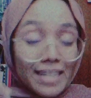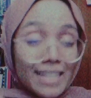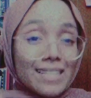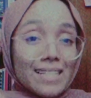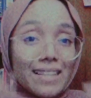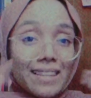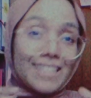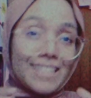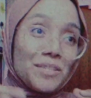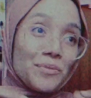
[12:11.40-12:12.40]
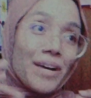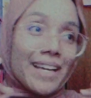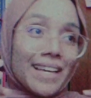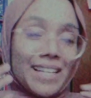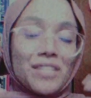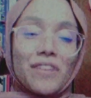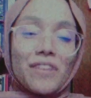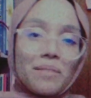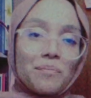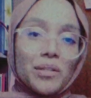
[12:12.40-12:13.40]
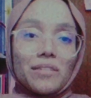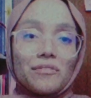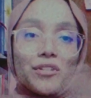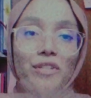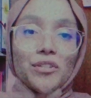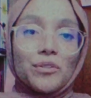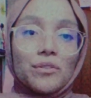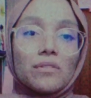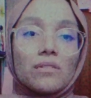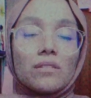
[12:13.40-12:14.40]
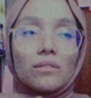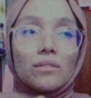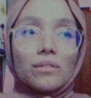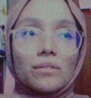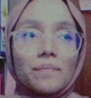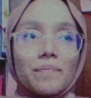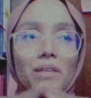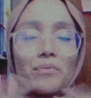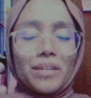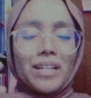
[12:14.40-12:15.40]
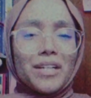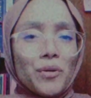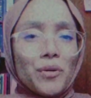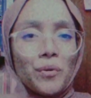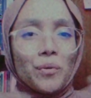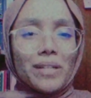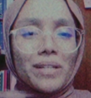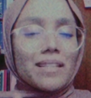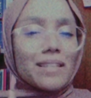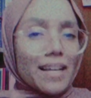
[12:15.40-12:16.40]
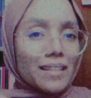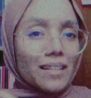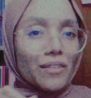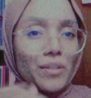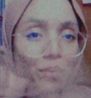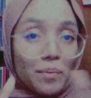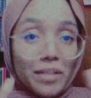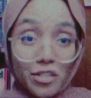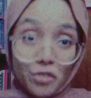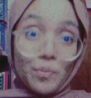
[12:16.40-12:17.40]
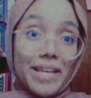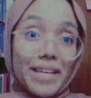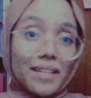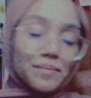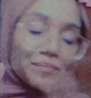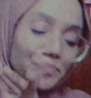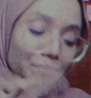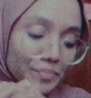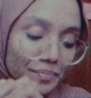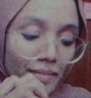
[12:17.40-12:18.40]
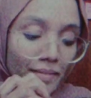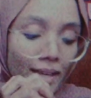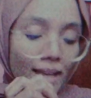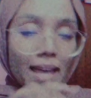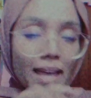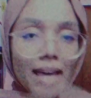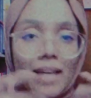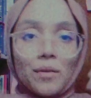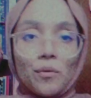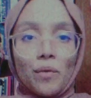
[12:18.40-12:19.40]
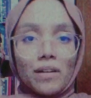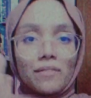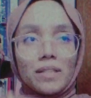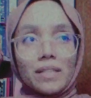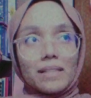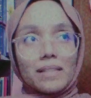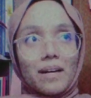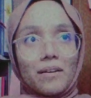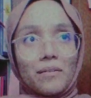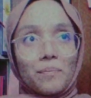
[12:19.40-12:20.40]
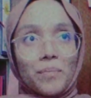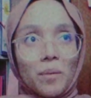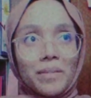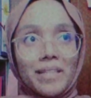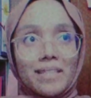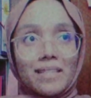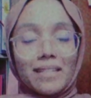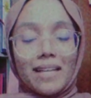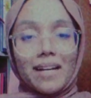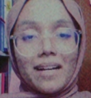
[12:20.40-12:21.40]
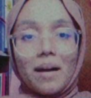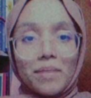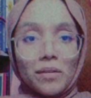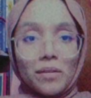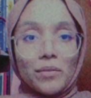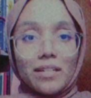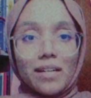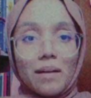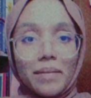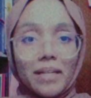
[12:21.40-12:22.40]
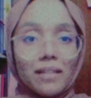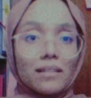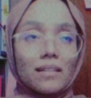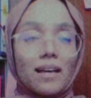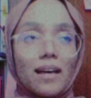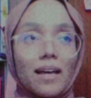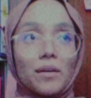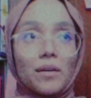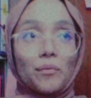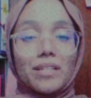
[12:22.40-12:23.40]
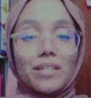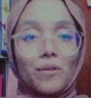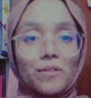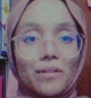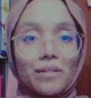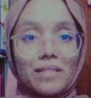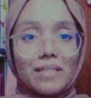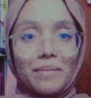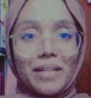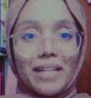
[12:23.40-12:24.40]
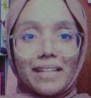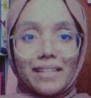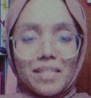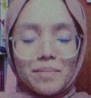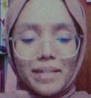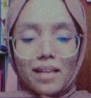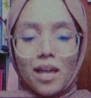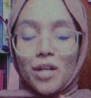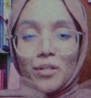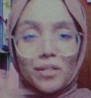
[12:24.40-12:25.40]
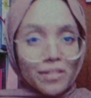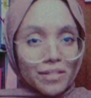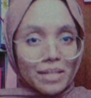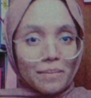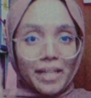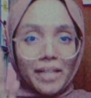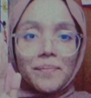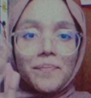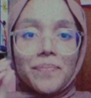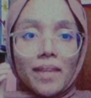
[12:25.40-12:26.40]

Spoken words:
this is why it is very important for you to really know what's the title of the property you're buying. And one of the properties that are coming, which are also similar like this, but not so similar,